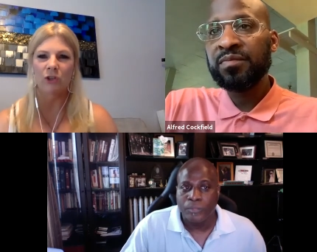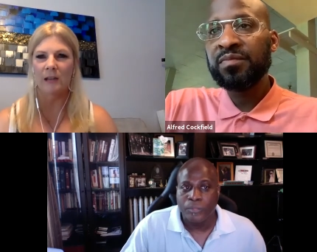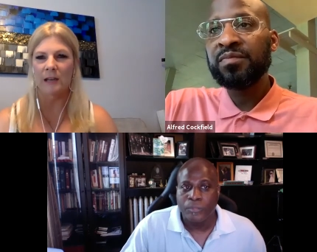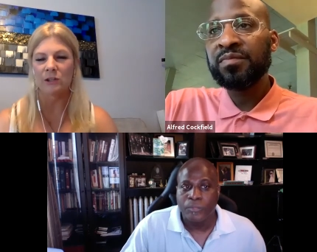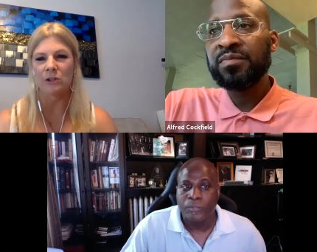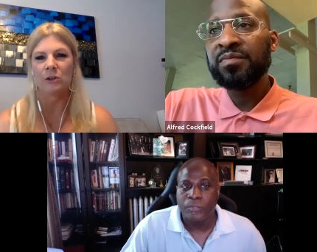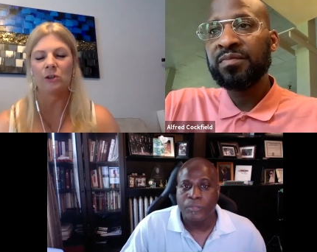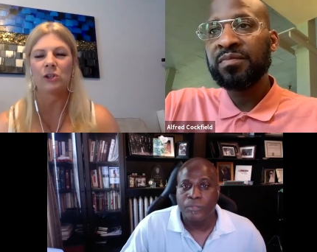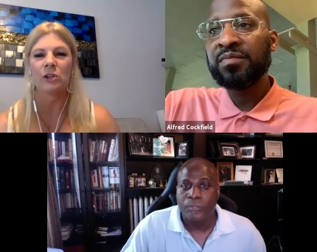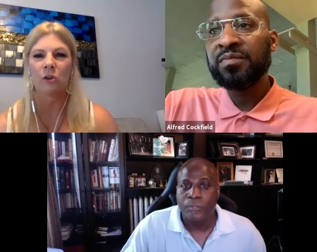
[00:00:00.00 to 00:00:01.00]
Speaker 1: they
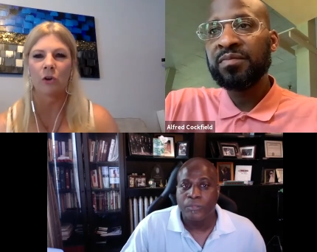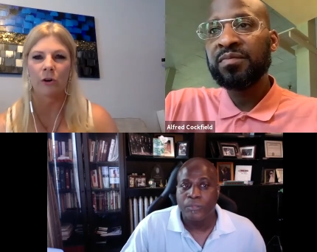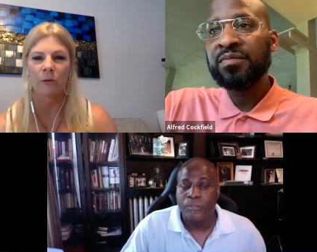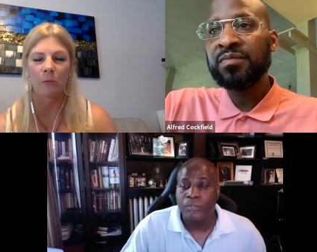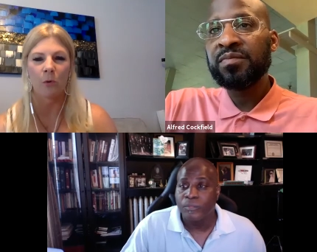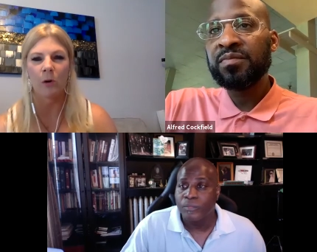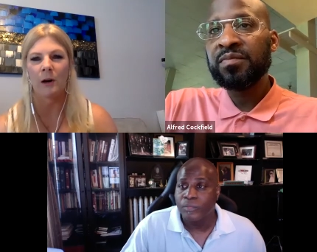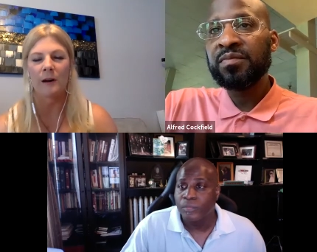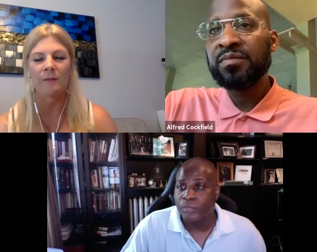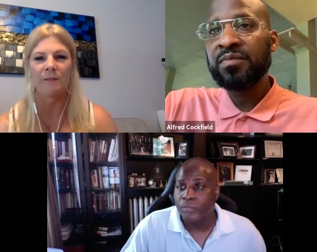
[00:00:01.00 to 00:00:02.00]
do to learn
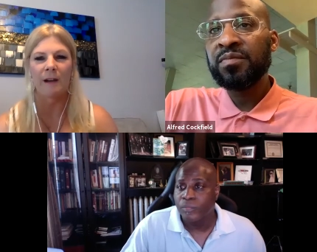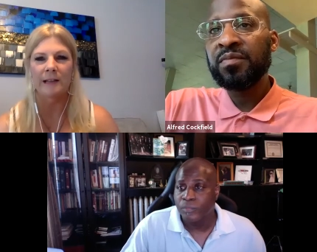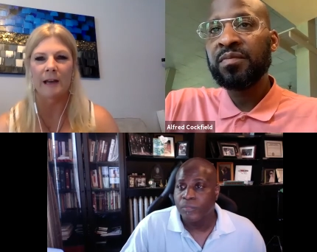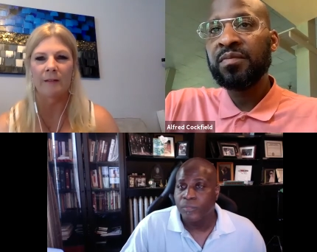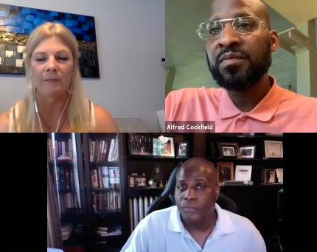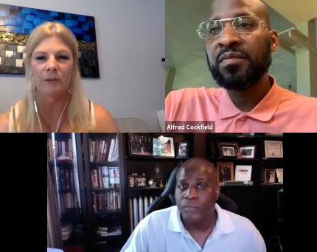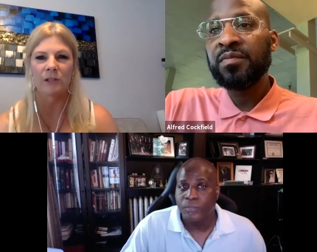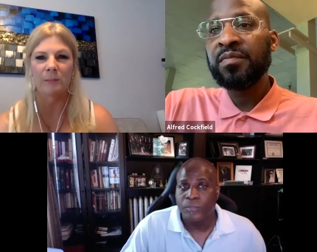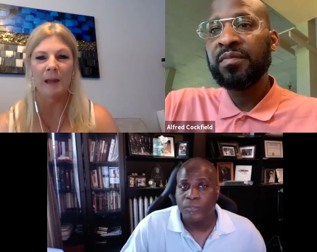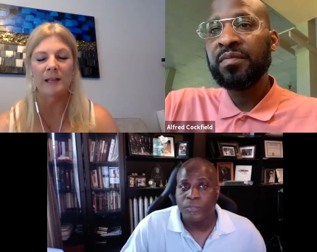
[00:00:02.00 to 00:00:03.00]
more and find out if there's
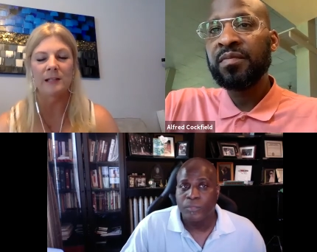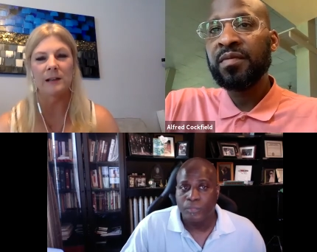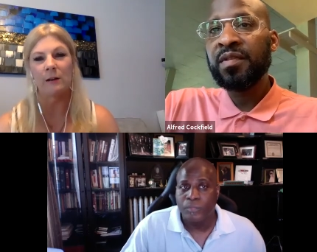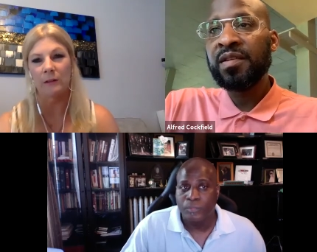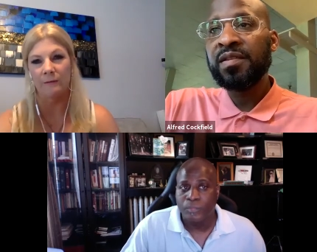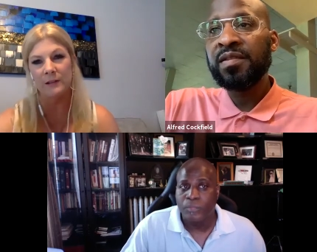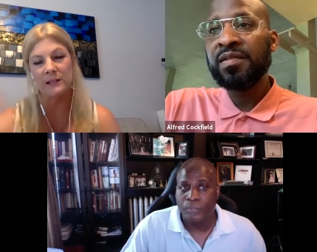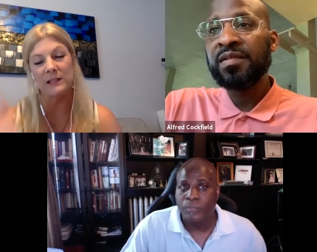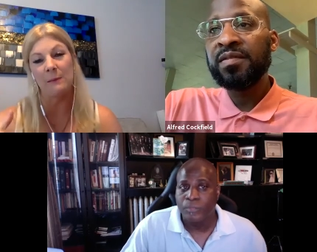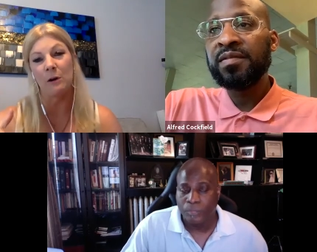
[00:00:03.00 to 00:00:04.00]
space, not only for the
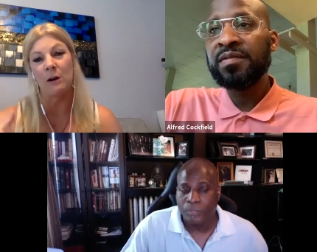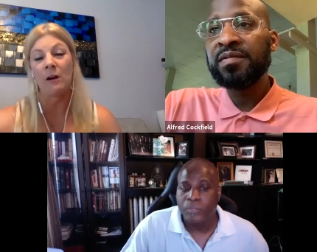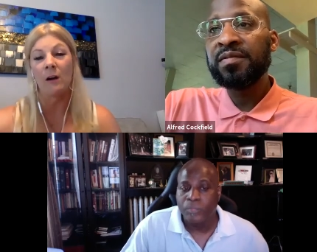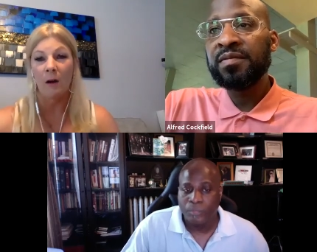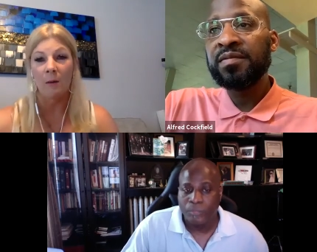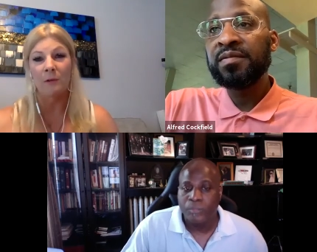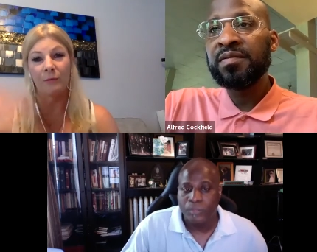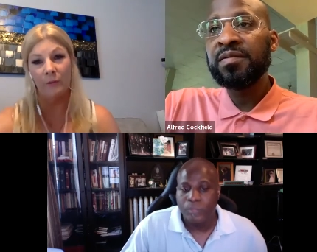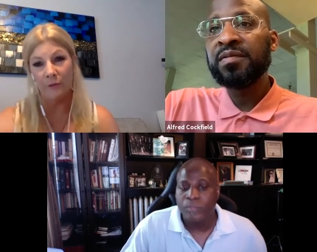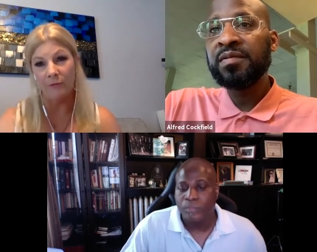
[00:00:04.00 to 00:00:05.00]
summer, but
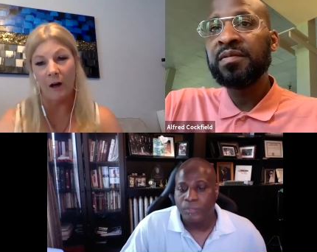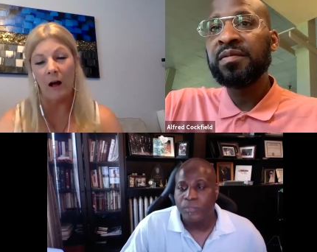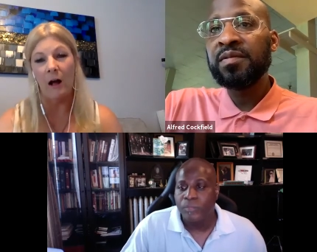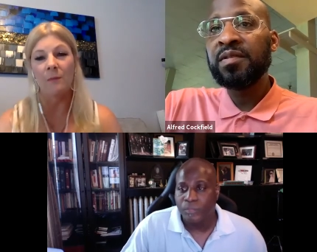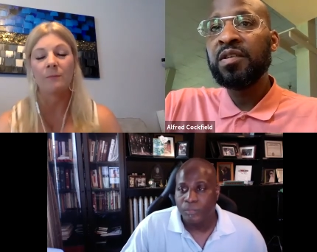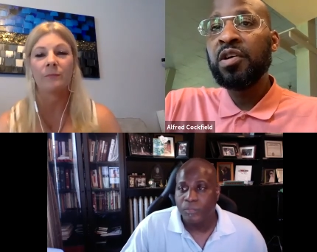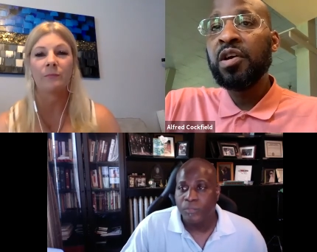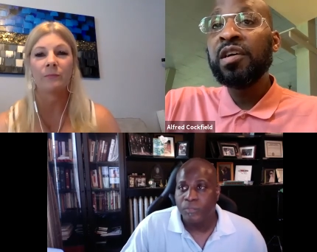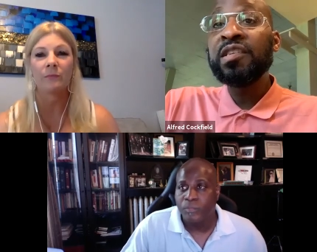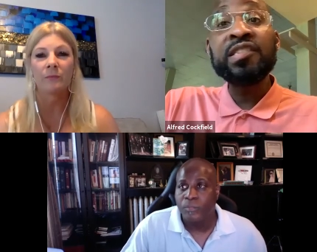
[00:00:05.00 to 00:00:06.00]
for the fall?
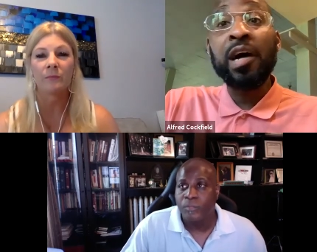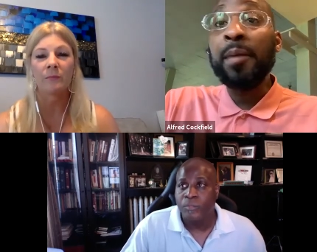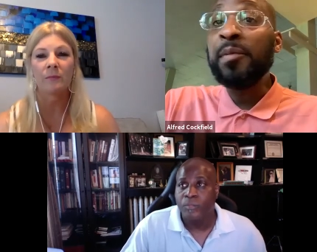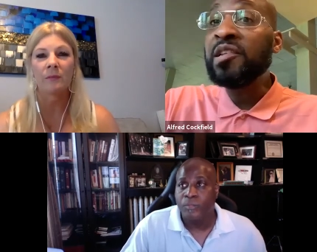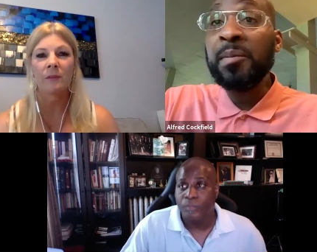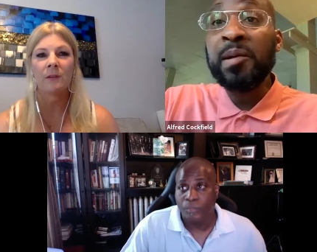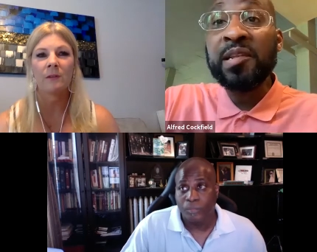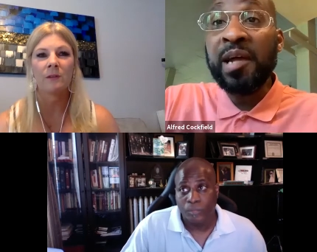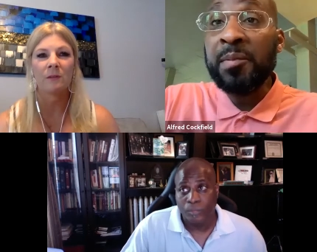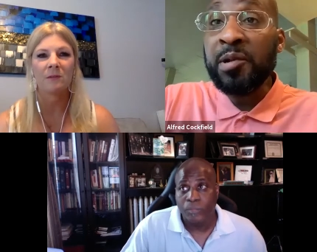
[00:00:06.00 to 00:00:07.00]

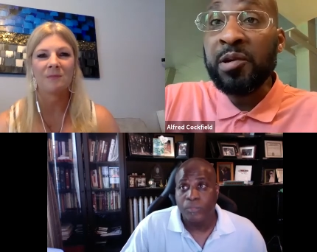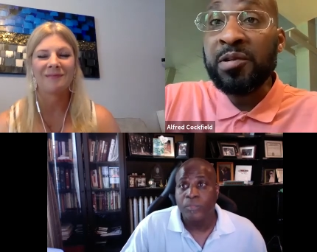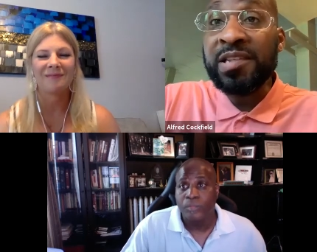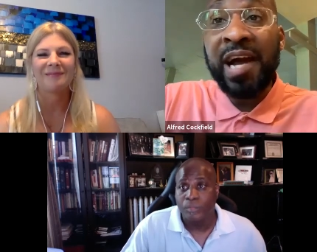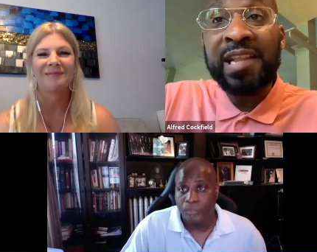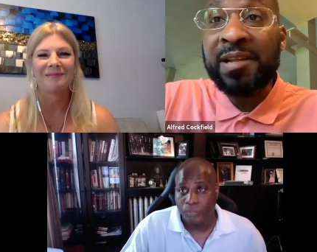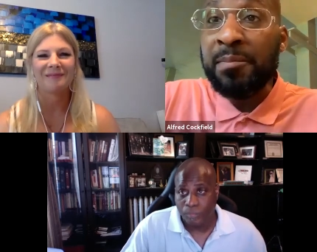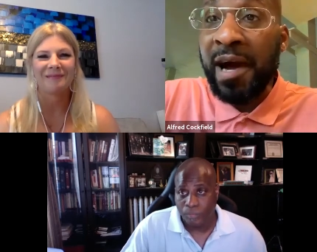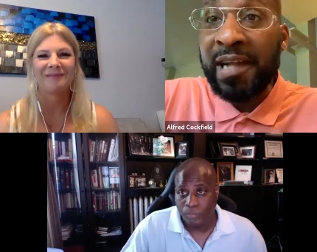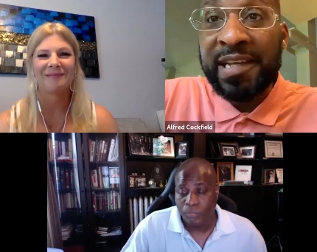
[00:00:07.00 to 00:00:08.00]

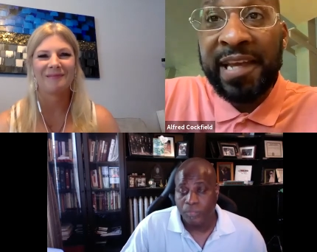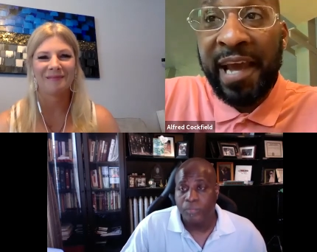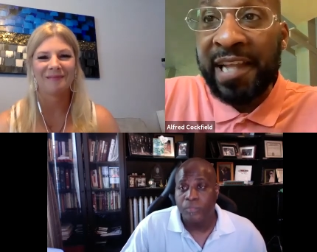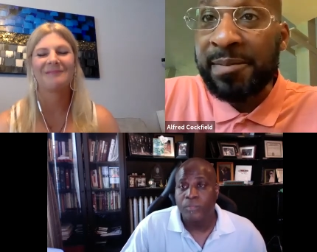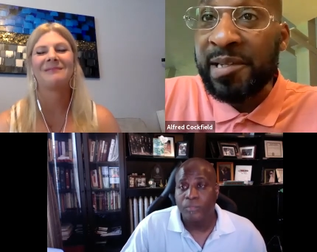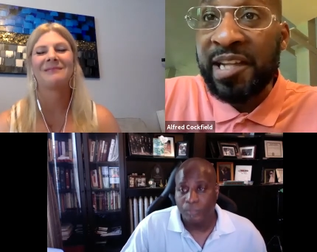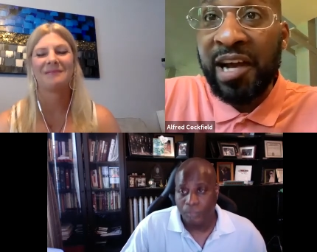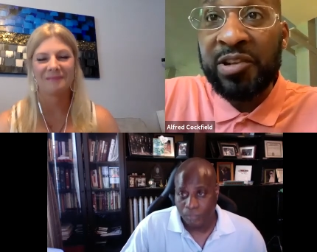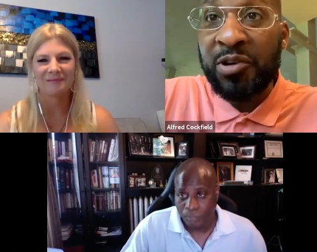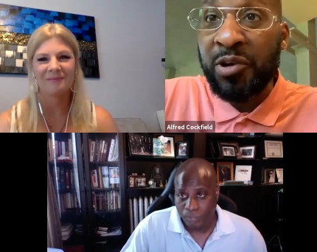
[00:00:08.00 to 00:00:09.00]

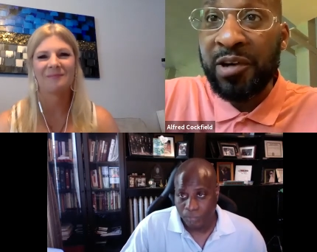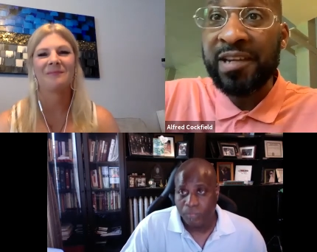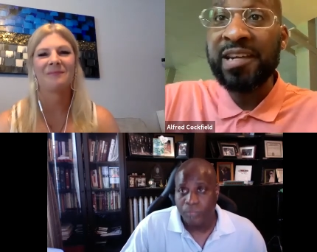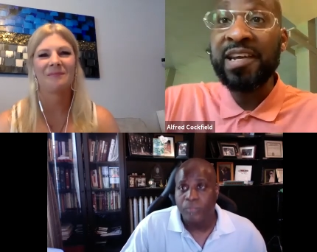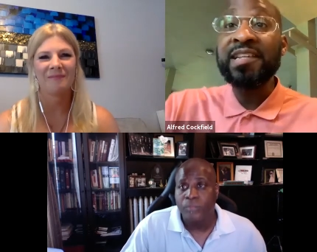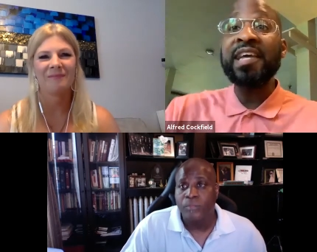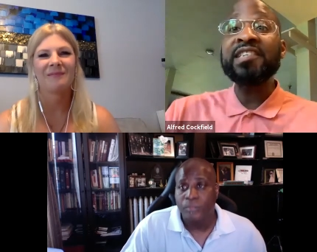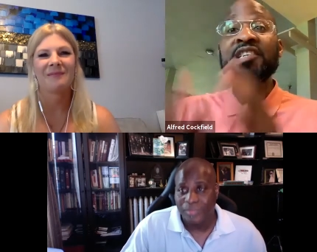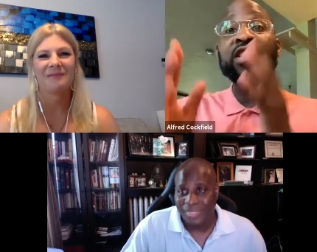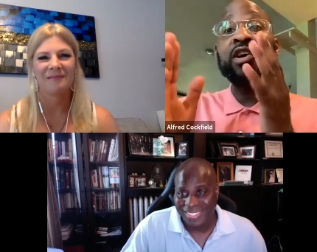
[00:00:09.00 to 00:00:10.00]
Speaker 2: www.lamadacademy.org. They
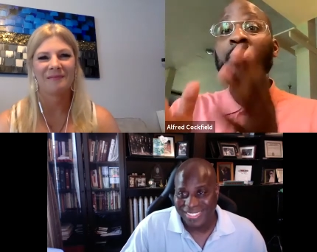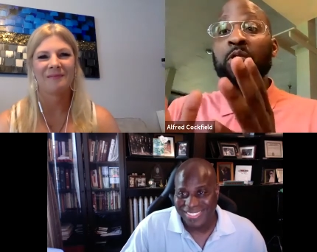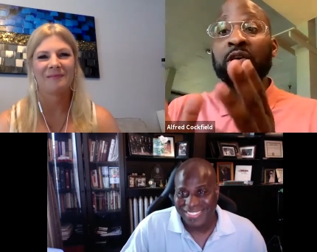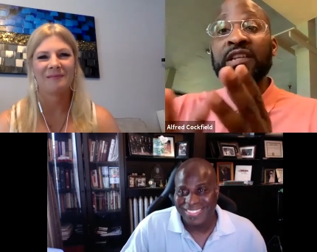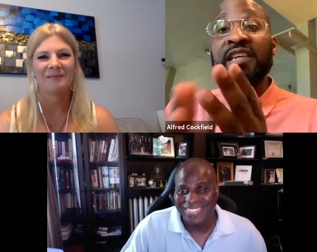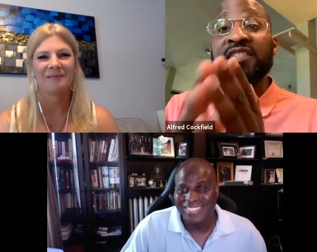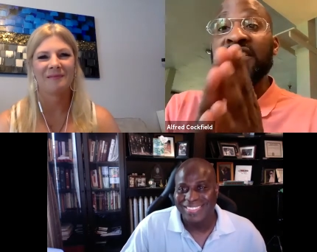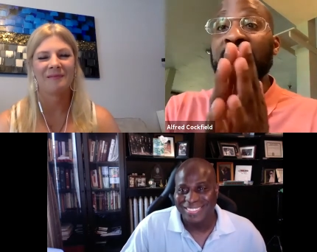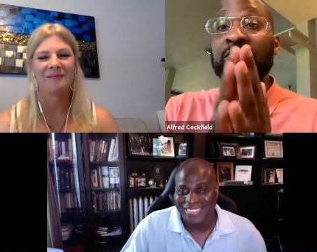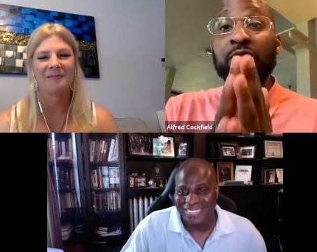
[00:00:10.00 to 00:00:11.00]
should go on, they
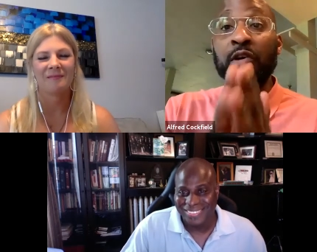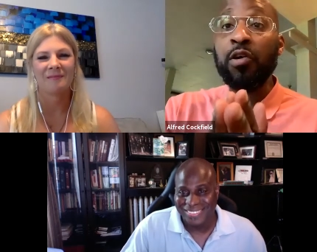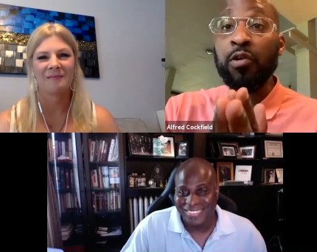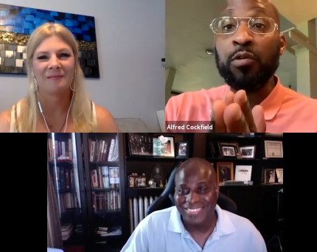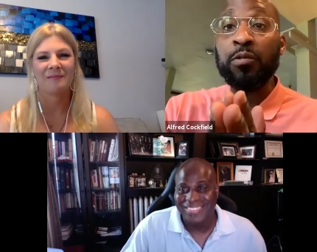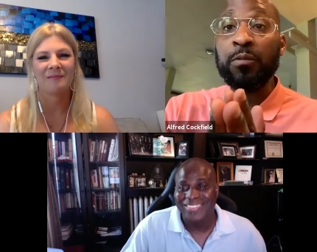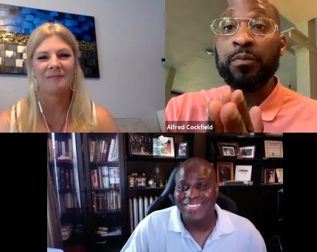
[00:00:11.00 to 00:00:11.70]
should enroll,